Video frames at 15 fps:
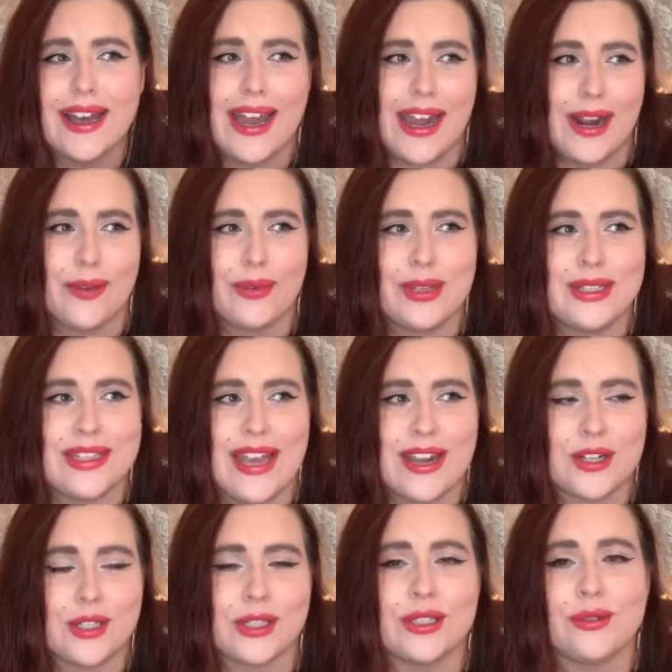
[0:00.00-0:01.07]
and I was
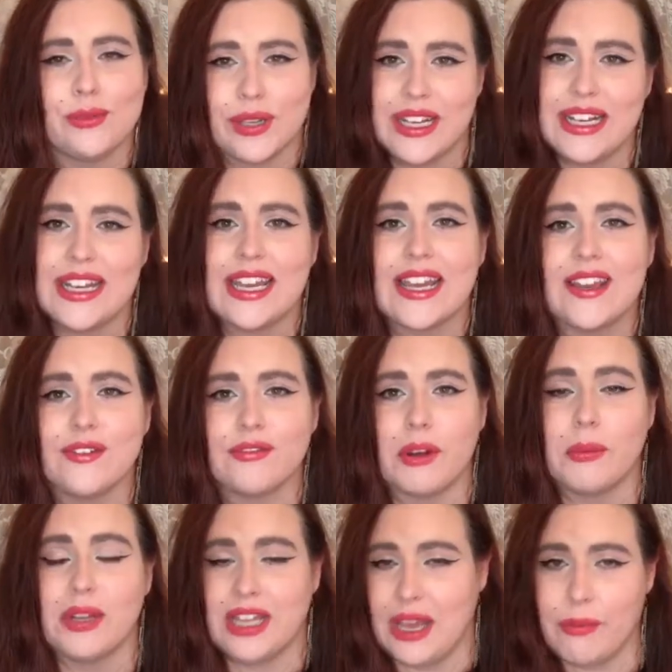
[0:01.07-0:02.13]
actually reading it
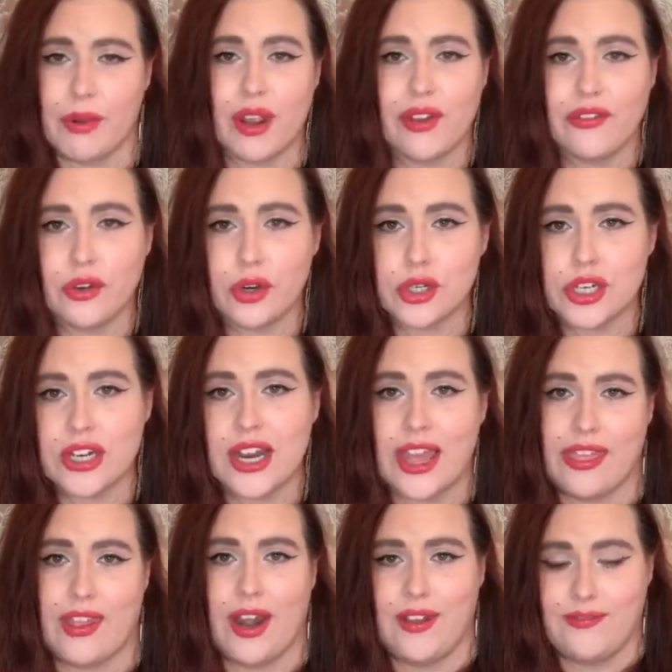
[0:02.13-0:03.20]
from a library version,
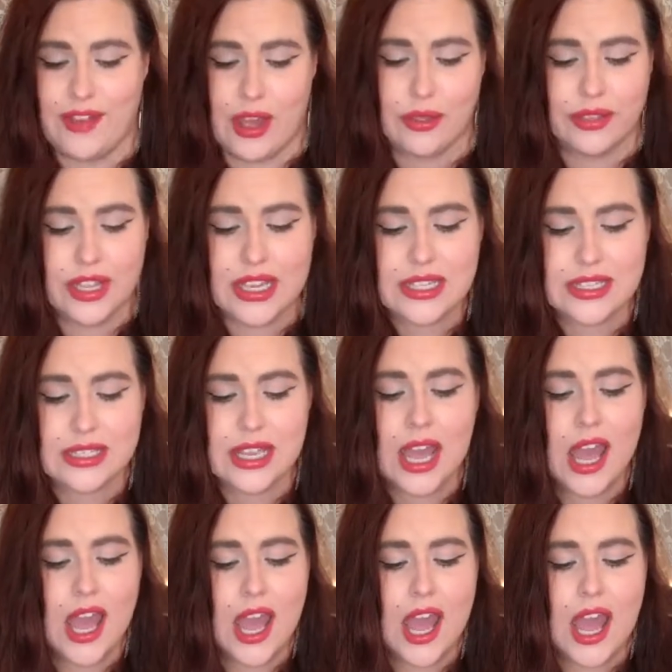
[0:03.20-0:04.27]
and then I found this
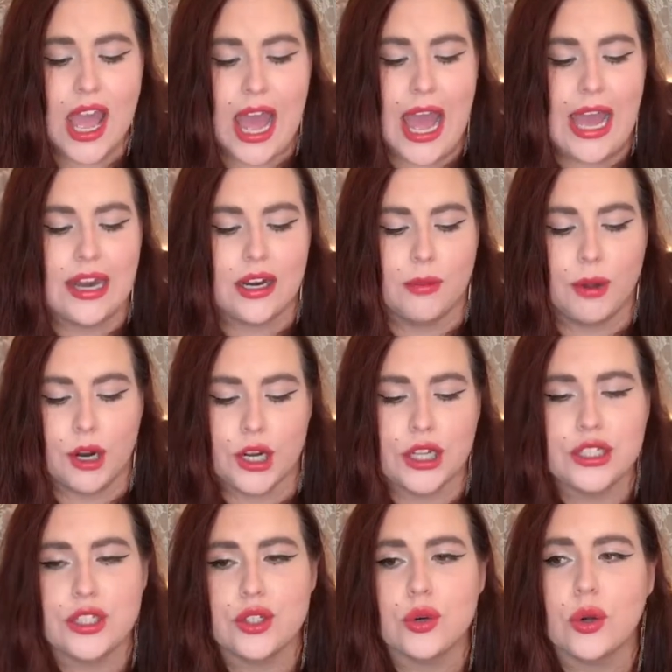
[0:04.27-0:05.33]
at a
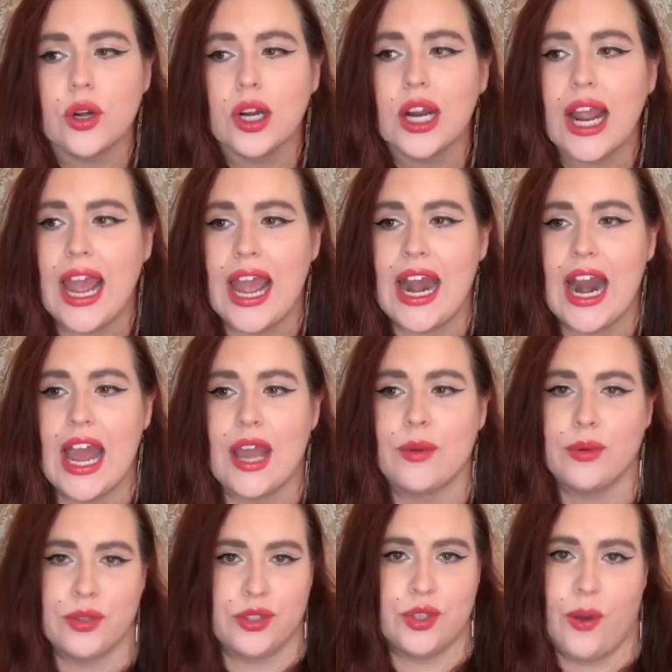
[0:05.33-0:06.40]
bargain store, and I
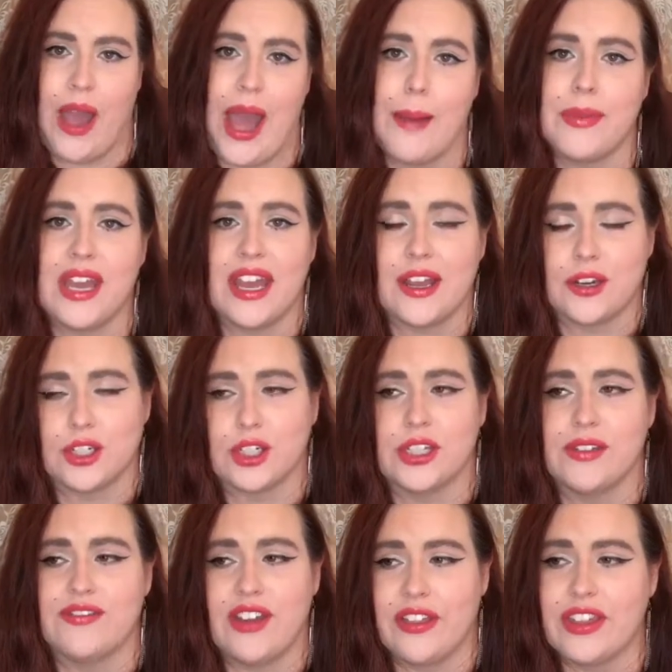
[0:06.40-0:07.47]
was so happy. I
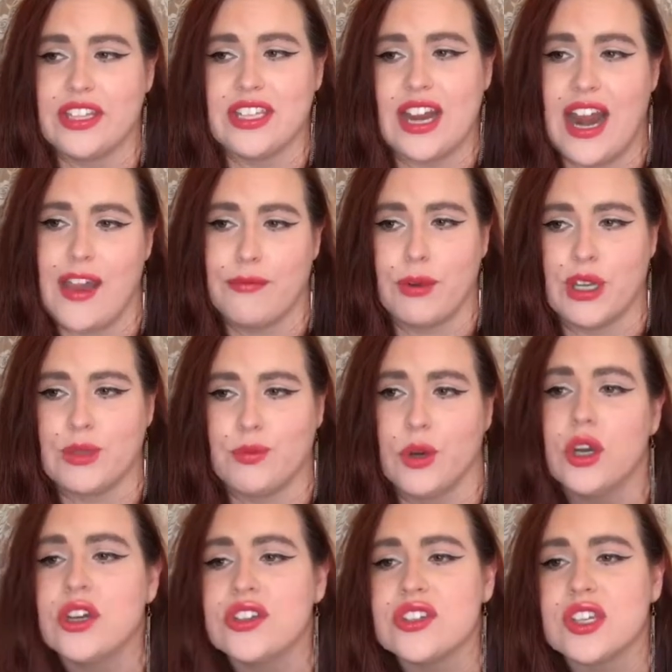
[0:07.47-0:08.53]
actually found this at Half Price
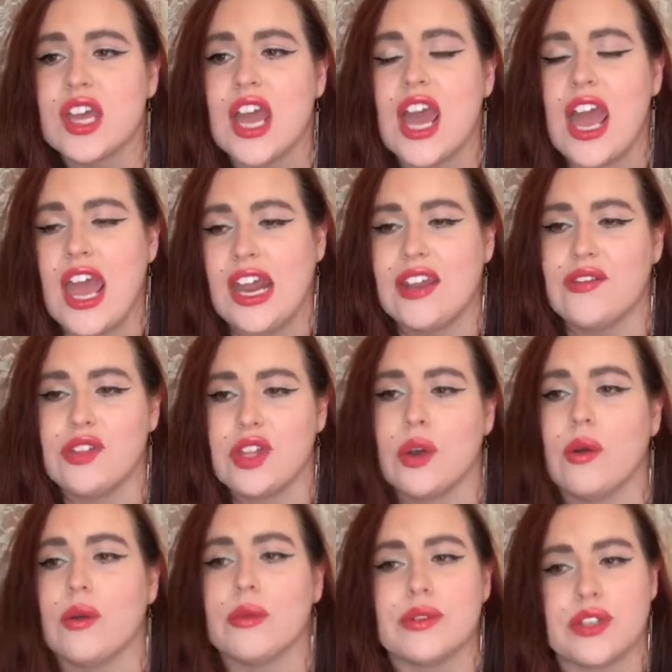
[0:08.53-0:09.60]
Books, and even
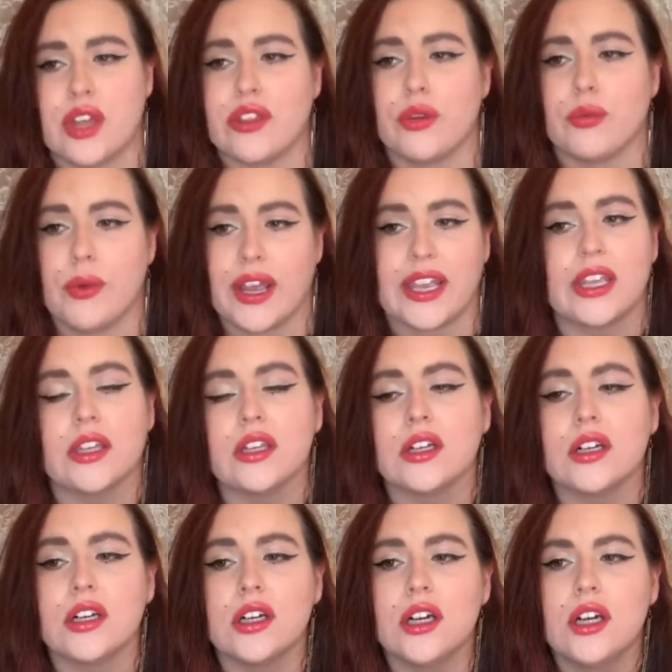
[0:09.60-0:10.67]
though it was on the
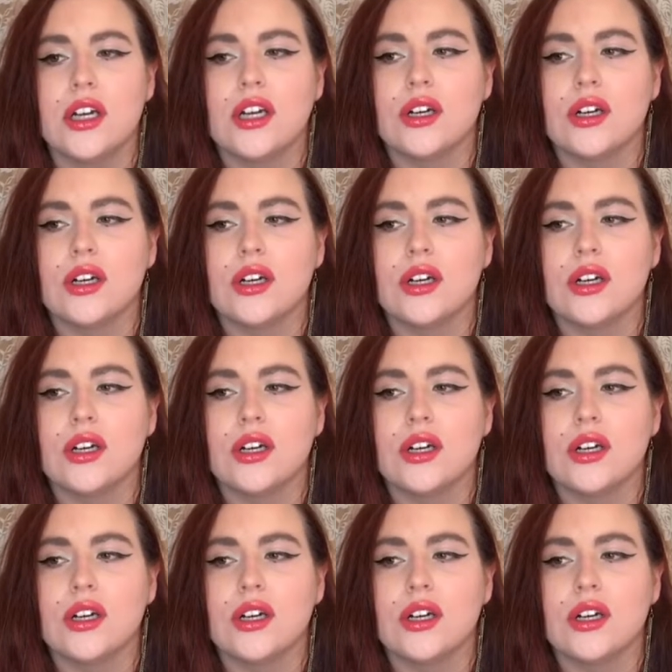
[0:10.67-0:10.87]
regular